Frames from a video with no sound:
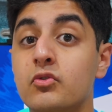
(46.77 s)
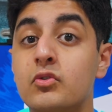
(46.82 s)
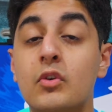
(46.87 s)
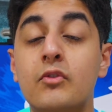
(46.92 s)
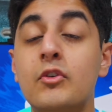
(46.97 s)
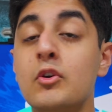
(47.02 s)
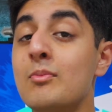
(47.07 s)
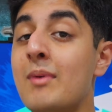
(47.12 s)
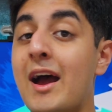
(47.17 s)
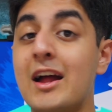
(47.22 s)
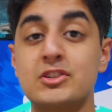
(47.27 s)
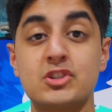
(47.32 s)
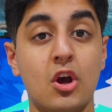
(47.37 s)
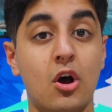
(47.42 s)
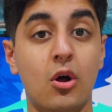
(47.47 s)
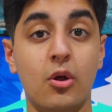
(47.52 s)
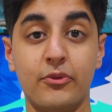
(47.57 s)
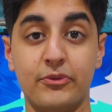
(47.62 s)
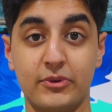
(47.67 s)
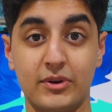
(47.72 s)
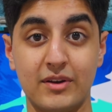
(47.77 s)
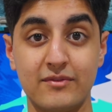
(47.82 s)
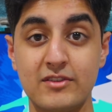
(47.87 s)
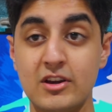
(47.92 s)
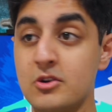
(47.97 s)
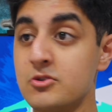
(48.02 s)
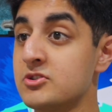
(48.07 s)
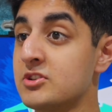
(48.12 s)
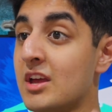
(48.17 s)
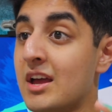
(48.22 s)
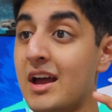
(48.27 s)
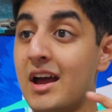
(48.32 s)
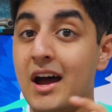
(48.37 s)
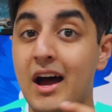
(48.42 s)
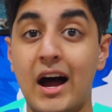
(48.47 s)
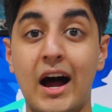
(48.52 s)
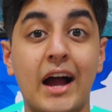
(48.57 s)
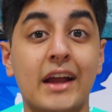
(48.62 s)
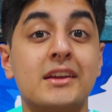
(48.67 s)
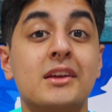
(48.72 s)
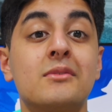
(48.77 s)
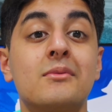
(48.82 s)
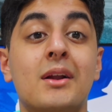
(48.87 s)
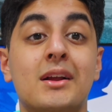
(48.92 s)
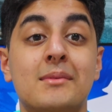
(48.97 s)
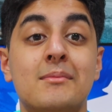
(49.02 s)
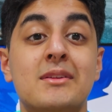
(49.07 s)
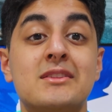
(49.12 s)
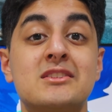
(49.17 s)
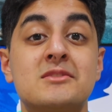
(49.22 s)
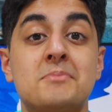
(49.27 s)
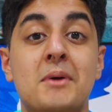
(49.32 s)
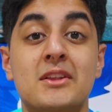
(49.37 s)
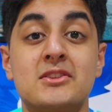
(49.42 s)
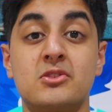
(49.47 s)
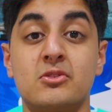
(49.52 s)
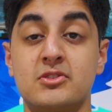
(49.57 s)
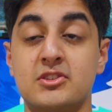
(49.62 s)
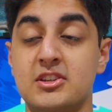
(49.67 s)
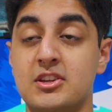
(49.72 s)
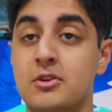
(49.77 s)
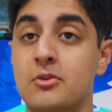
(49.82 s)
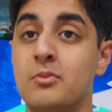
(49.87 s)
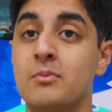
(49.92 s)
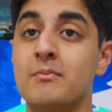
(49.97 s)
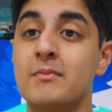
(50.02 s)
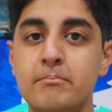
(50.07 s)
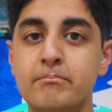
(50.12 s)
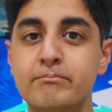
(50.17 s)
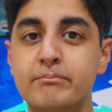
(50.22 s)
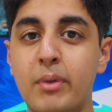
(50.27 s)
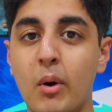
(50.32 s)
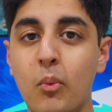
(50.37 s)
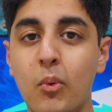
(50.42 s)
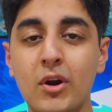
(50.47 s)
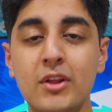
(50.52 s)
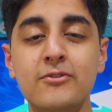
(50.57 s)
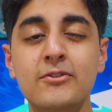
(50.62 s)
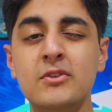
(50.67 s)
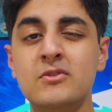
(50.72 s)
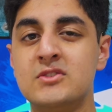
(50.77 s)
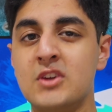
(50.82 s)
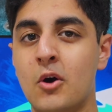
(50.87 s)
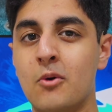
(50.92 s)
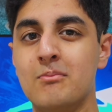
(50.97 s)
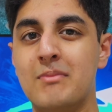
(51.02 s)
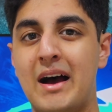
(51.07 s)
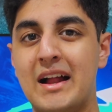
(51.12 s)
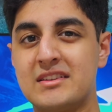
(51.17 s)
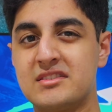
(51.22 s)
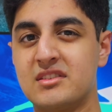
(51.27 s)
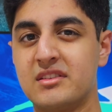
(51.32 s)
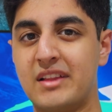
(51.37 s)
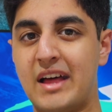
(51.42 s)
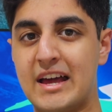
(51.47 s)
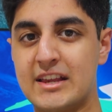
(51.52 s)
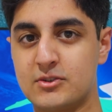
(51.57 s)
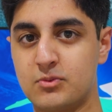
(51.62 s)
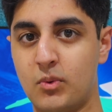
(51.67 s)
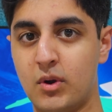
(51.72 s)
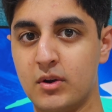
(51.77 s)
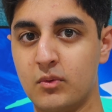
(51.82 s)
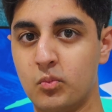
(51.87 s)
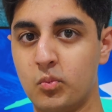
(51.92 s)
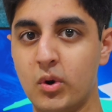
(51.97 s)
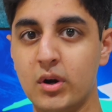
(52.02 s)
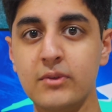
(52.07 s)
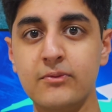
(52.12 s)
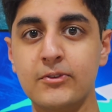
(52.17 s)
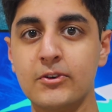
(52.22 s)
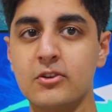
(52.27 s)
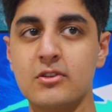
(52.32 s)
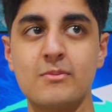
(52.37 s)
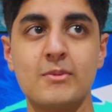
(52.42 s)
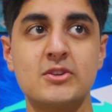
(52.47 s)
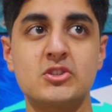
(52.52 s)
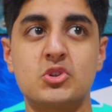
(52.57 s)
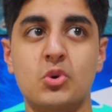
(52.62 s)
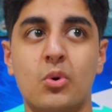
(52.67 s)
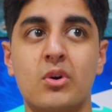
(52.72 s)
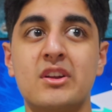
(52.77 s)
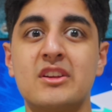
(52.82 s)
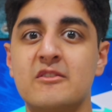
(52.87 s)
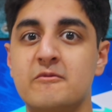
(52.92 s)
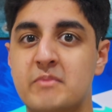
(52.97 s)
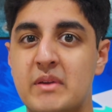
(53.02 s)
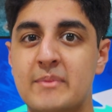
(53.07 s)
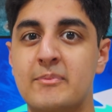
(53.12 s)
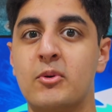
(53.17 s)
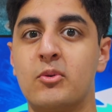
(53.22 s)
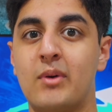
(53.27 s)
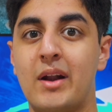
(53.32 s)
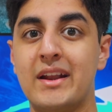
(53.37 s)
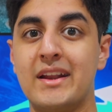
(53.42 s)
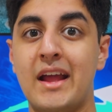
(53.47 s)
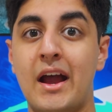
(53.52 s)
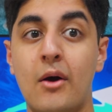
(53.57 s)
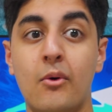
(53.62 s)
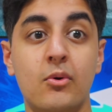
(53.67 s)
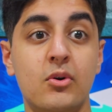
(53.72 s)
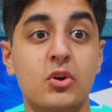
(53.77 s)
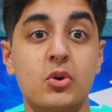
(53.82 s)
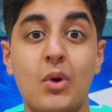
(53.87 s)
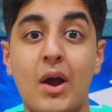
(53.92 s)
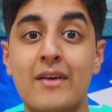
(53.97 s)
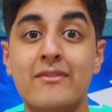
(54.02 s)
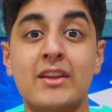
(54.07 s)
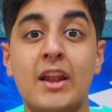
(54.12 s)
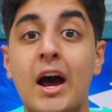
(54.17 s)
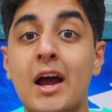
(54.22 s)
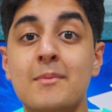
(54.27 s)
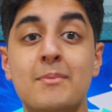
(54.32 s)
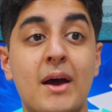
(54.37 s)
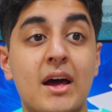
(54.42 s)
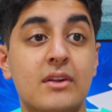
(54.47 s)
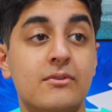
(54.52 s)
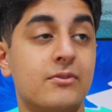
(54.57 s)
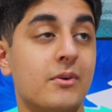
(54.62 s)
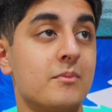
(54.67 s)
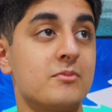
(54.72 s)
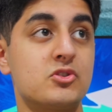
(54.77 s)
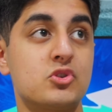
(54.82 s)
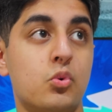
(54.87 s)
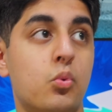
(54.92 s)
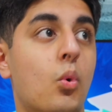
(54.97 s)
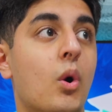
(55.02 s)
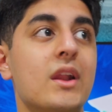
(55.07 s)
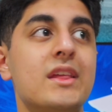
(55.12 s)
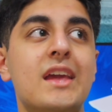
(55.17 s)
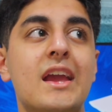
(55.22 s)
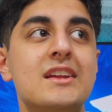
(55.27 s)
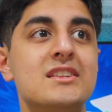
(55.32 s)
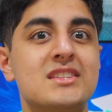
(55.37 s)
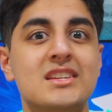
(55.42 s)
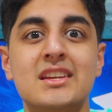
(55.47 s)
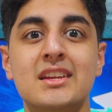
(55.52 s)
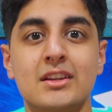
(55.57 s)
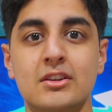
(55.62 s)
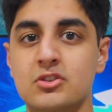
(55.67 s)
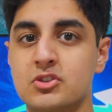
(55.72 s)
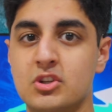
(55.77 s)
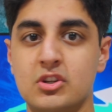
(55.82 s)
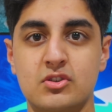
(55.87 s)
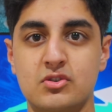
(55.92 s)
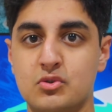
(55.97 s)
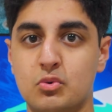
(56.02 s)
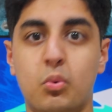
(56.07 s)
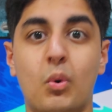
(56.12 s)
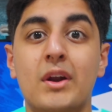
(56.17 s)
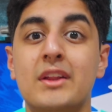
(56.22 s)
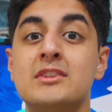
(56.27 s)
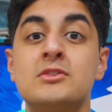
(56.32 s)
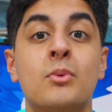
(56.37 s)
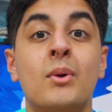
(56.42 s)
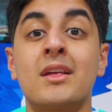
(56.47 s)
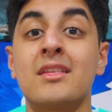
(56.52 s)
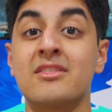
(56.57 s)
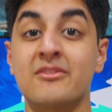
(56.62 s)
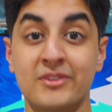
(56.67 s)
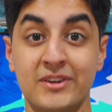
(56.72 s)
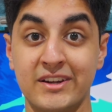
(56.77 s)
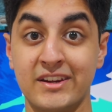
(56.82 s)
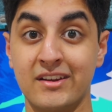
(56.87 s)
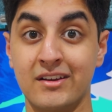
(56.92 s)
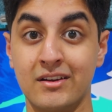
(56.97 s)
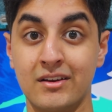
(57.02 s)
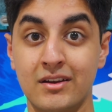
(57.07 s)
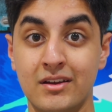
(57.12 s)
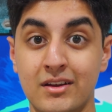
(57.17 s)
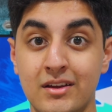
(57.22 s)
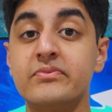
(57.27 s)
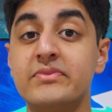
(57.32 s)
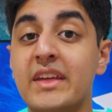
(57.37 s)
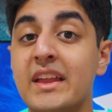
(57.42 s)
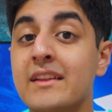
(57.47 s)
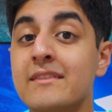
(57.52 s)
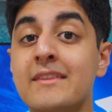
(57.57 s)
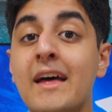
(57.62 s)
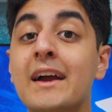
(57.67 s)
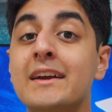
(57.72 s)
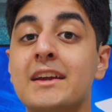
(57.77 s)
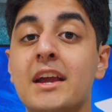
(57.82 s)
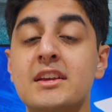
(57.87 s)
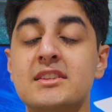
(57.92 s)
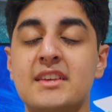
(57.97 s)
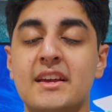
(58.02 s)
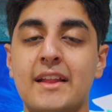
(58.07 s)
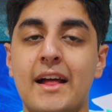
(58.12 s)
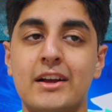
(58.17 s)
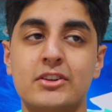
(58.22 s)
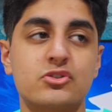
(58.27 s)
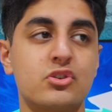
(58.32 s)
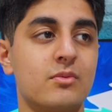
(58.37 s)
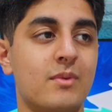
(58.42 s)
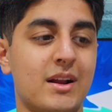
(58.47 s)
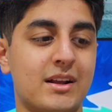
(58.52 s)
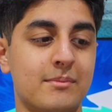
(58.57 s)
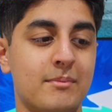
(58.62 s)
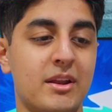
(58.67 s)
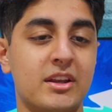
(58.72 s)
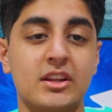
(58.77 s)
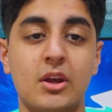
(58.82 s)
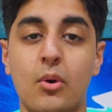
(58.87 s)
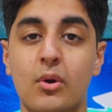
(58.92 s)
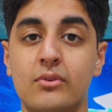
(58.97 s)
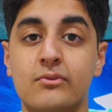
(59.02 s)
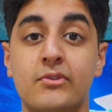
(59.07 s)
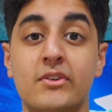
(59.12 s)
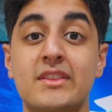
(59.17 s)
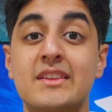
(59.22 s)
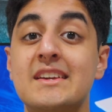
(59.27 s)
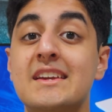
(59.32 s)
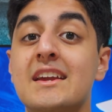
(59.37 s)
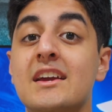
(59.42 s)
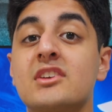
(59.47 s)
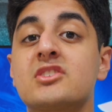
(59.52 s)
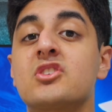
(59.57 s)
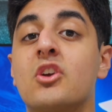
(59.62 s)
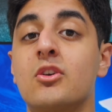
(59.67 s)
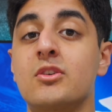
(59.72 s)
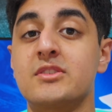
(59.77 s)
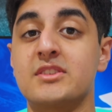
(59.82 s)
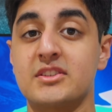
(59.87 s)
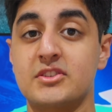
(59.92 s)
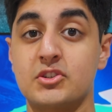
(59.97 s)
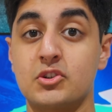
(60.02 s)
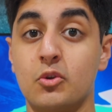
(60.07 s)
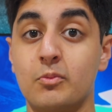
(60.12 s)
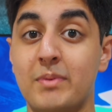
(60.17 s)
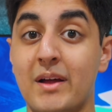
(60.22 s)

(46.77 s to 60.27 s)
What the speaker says: So if you match all three of those, I can recommend this pencil to you. But what if you don't match the last one? What if you're the majority of people right now who have an iPad from 2018 to 2023? Then in that case, I'd actually recommend going for the ESR Digital